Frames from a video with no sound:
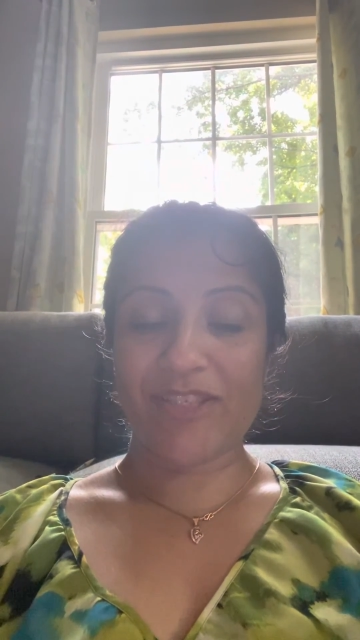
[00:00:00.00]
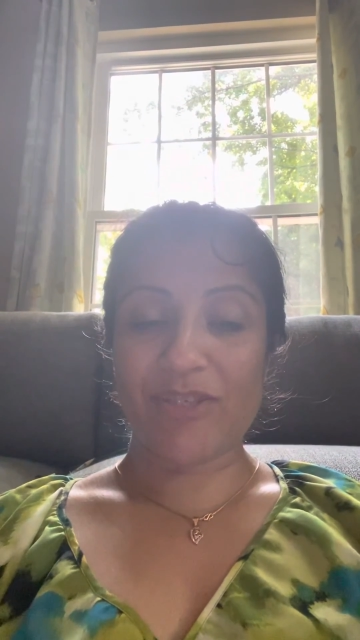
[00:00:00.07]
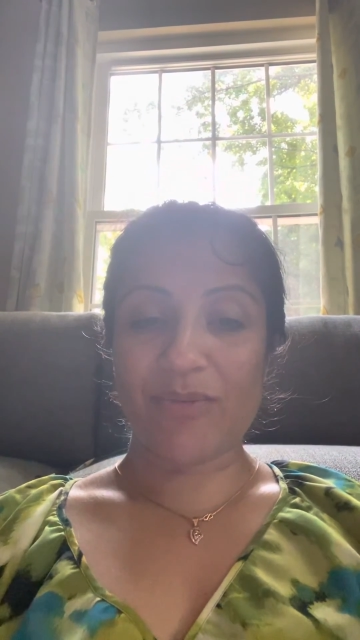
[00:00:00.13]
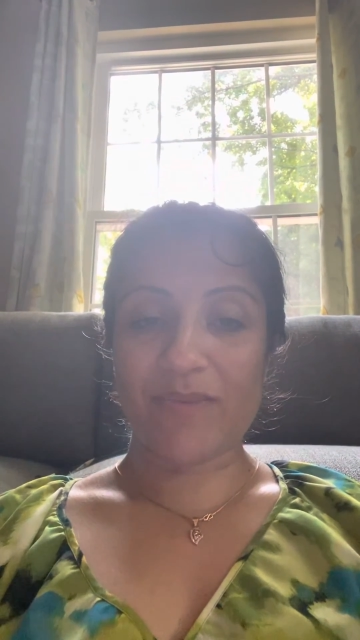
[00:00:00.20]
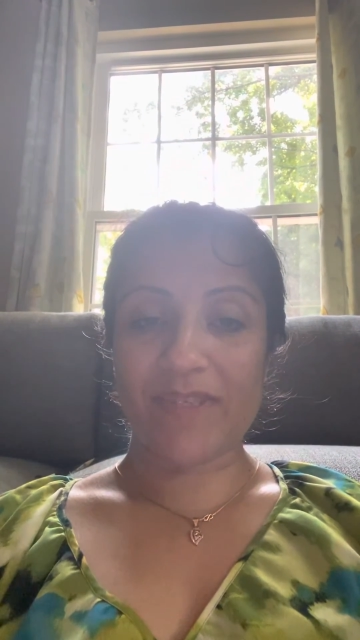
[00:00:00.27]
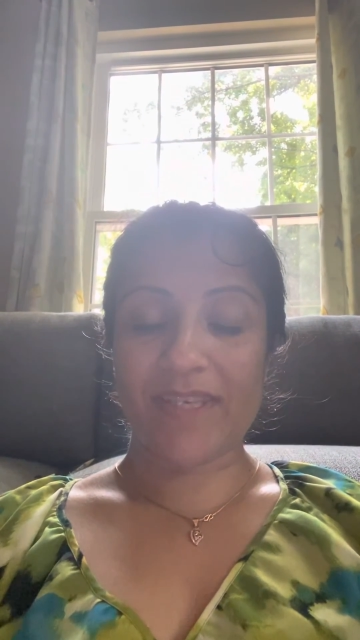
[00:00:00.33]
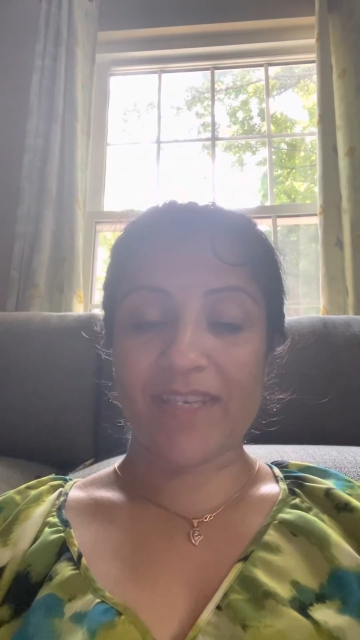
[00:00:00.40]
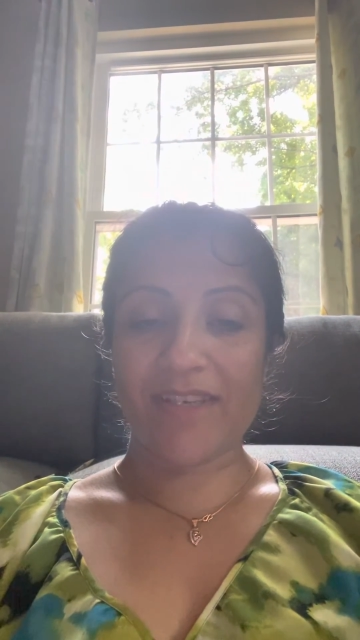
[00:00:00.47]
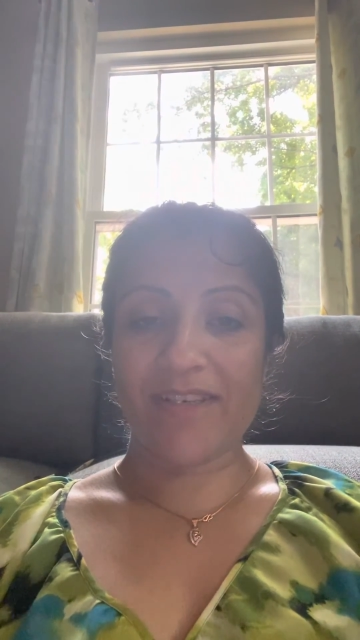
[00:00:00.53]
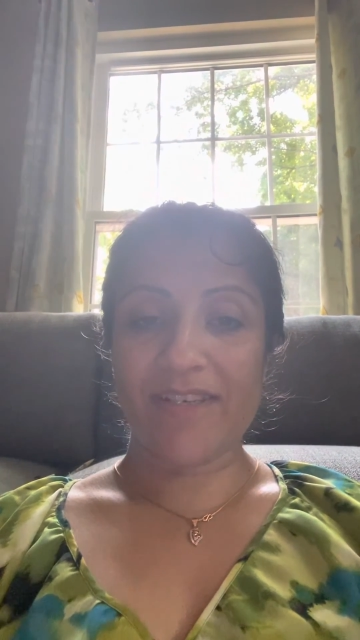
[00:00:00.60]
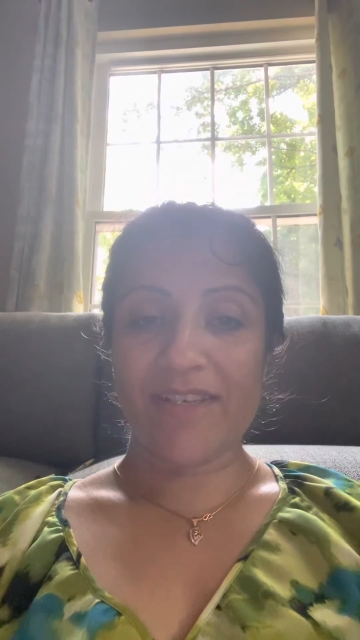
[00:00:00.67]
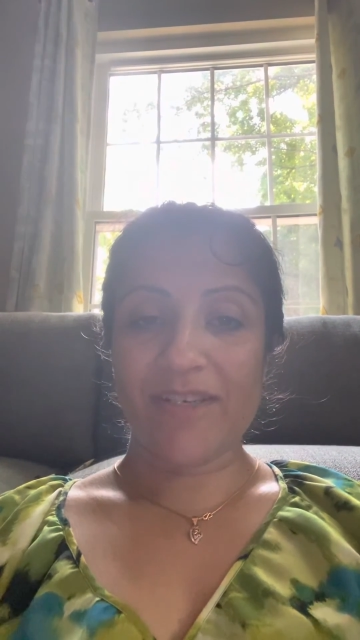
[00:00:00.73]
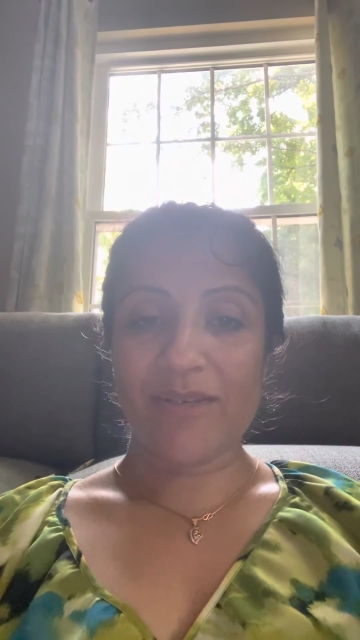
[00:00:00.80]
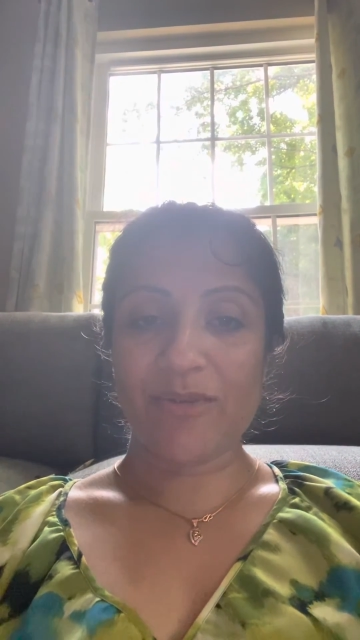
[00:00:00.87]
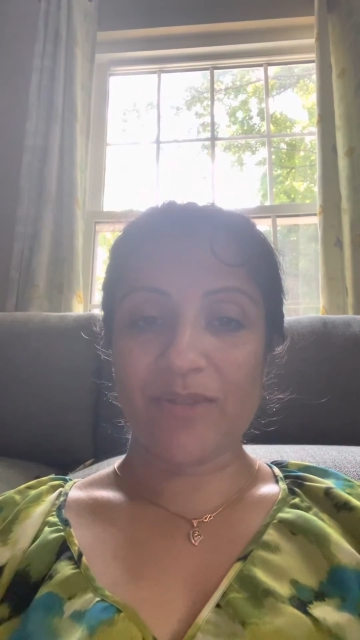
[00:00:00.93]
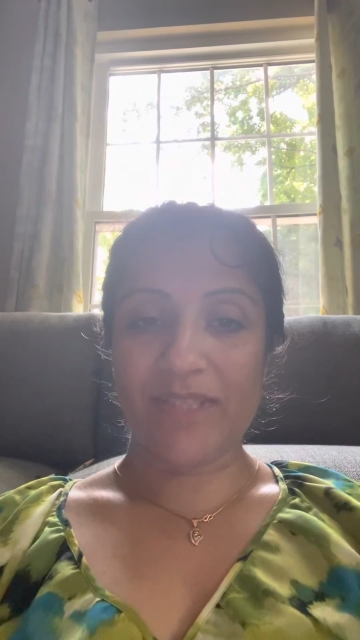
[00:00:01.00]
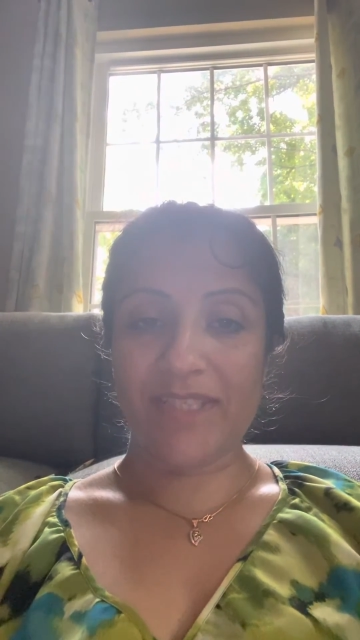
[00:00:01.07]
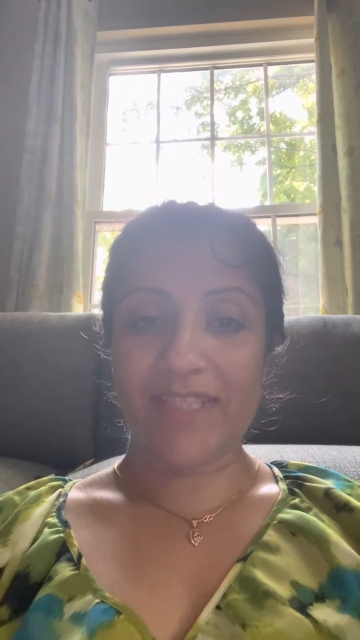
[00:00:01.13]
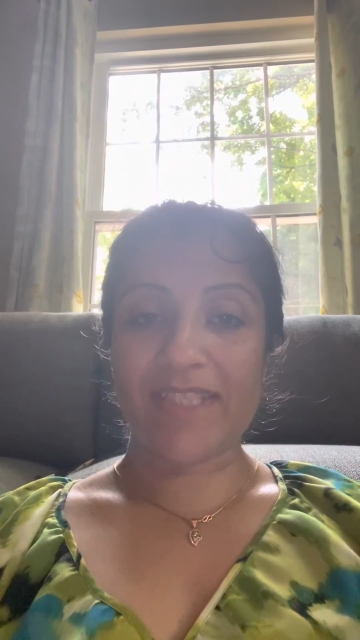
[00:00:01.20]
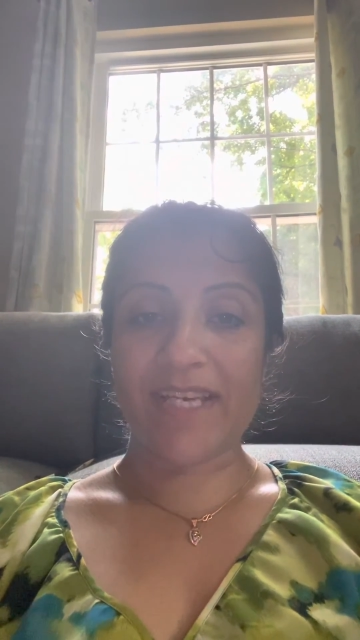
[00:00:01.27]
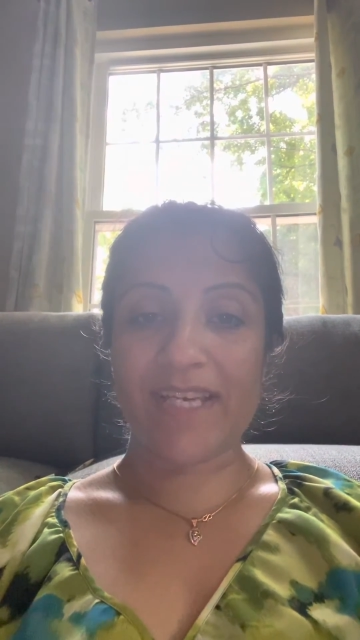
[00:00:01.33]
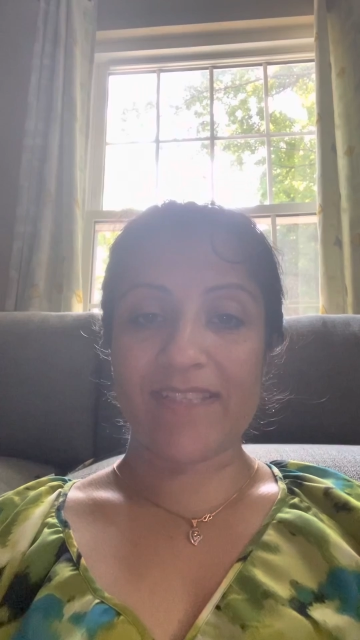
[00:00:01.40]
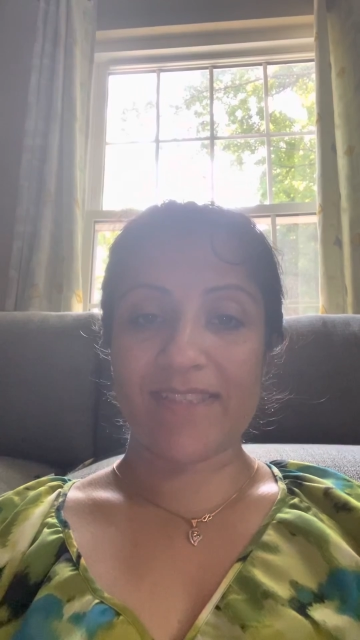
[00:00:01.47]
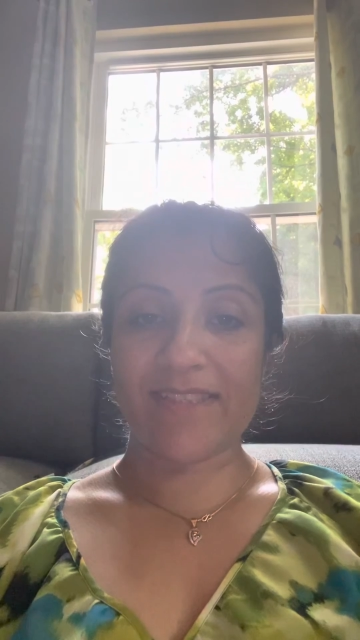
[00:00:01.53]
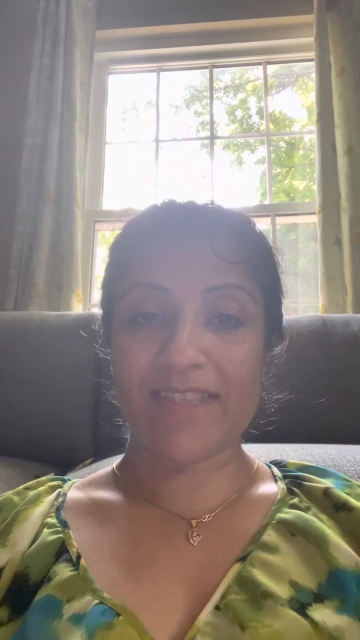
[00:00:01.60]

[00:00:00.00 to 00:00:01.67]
using Odissi dance